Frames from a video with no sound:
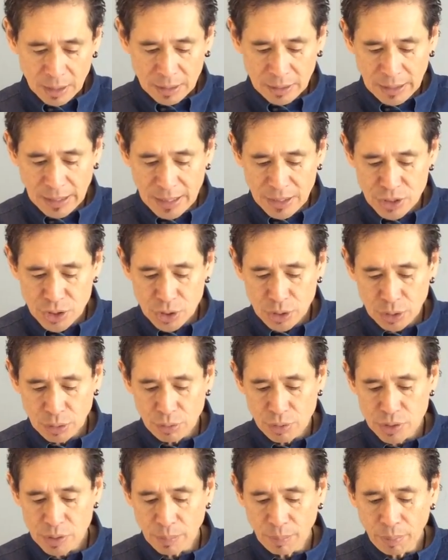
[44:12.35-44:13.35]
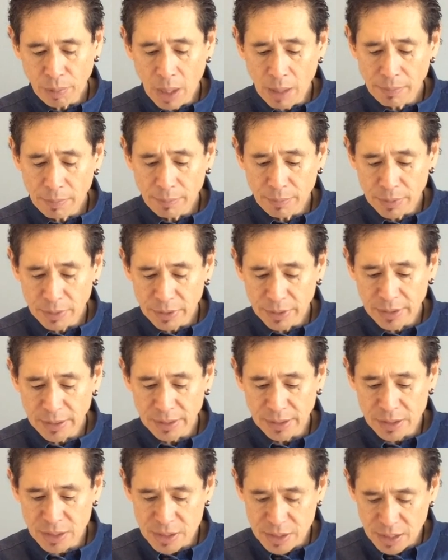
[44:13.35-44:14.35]
Class 2 is a probability
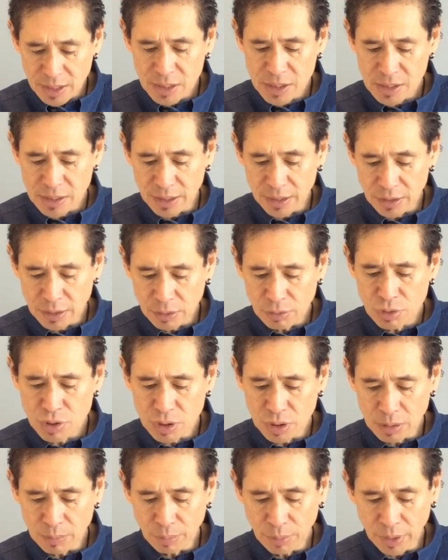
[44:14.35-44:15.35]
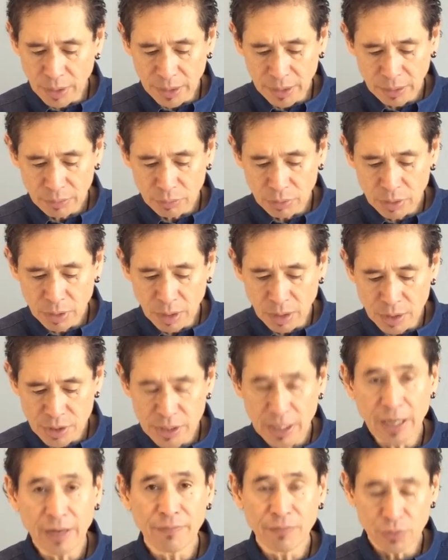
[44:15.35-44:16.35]
exists that use of the product will
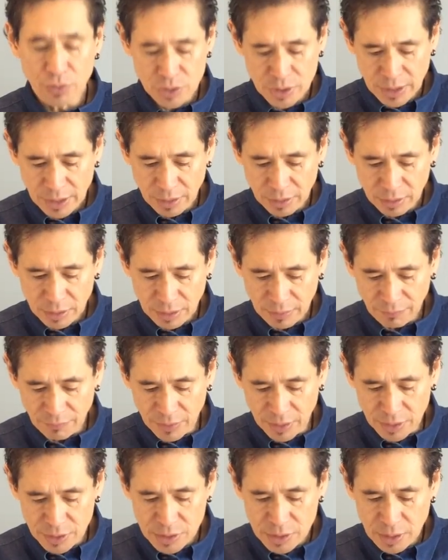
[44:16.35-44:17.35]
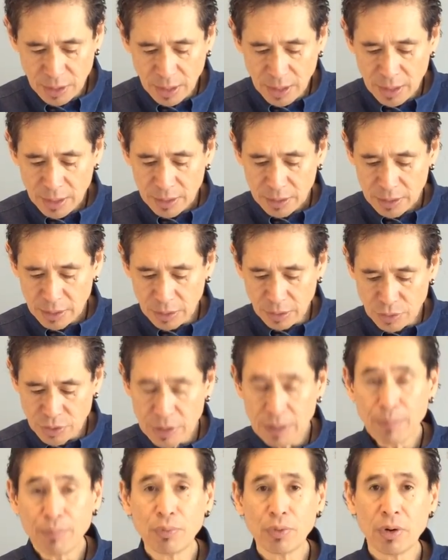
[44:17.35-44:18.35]
cause adverse health events that are
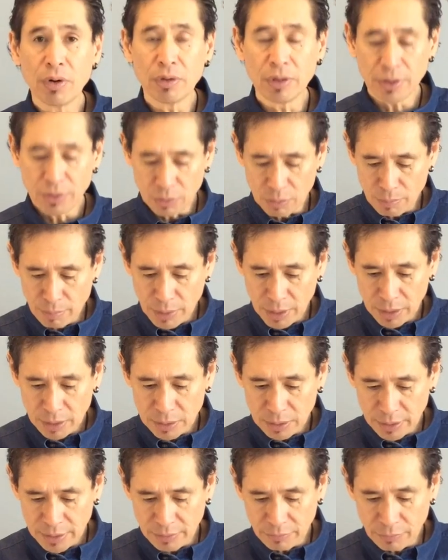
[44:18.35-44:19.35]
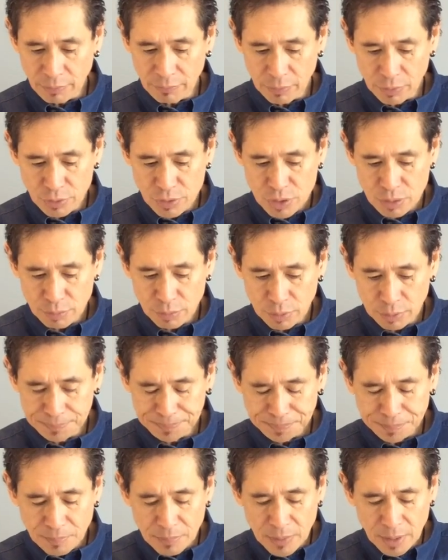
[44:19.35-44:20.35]
temporarily or medically reversible.
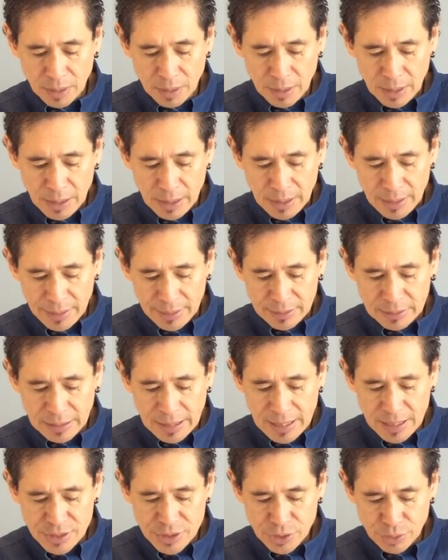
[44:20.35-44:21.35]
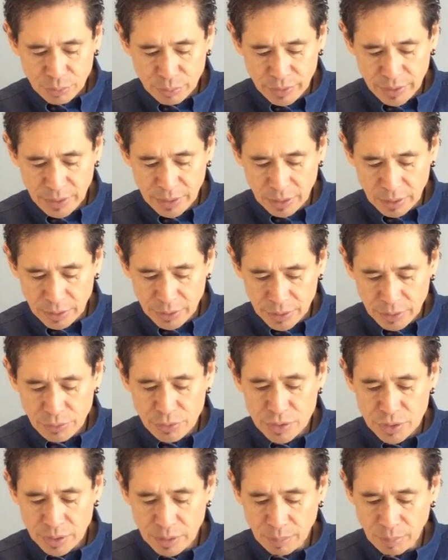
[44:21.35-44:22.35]
And Class 3 are
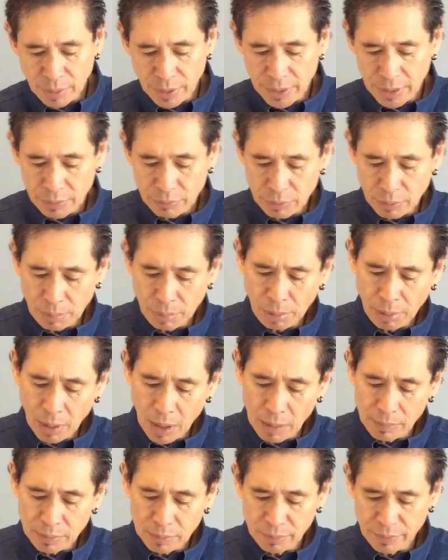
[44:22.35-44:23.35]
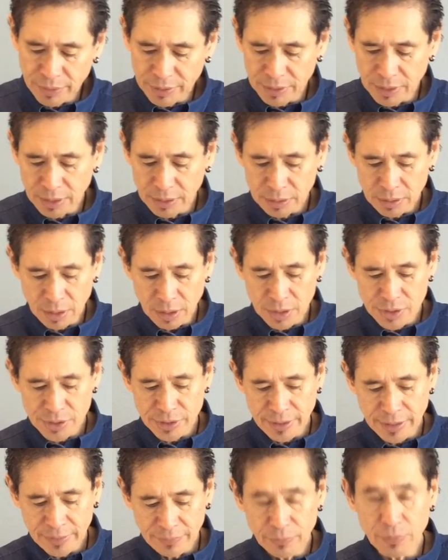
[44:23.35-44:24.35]
use of the product will probably not cause
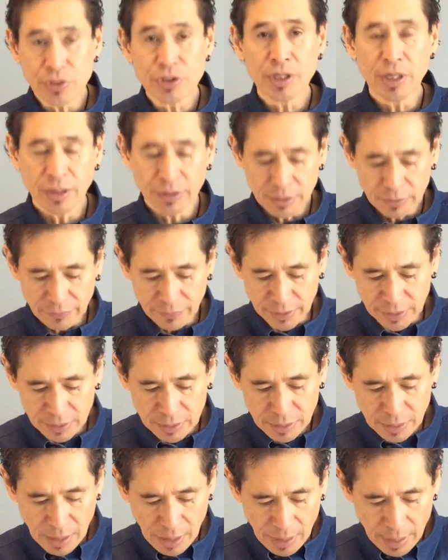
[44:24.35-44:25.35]
an adverse health event.